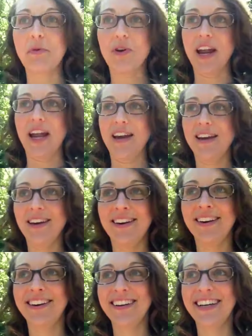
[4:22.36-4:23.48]
morning.
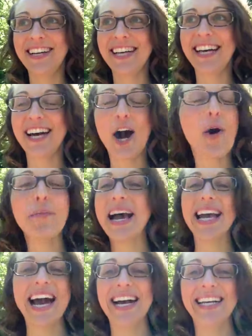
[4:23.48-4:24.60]
Oh my
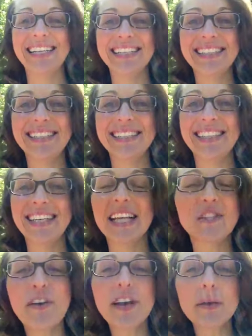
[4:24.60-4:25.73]
God.
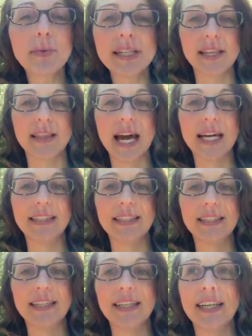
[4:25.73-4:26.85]
Let's find the bliss in that.
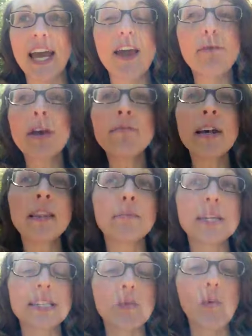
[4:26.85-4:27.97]
If we can find the
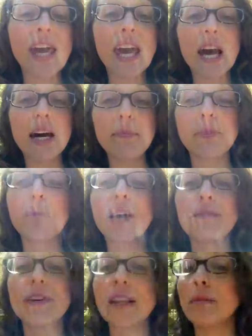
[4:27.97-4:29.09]
bliss in waking up, then we
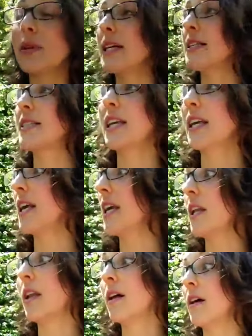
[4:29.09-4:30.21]
can find the bliss
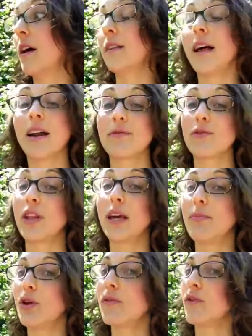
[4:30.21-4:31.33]
in a lot of really
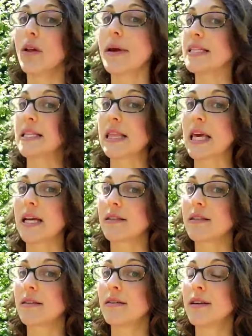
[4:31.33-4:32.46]
beautiful, amazing
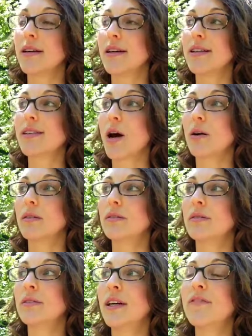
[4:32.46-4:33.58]
things. So,
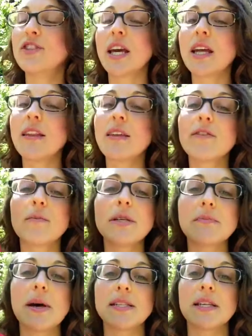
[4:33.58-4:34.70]
if you take anything from
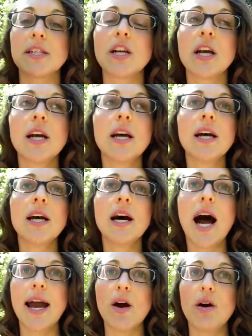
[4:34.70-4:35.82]
this message,
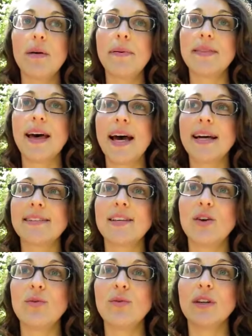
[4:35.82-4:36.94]
I hope that
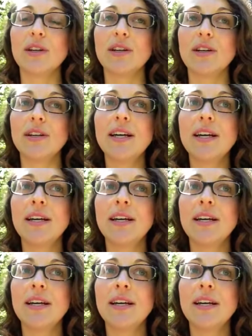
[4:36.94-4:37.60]
you learn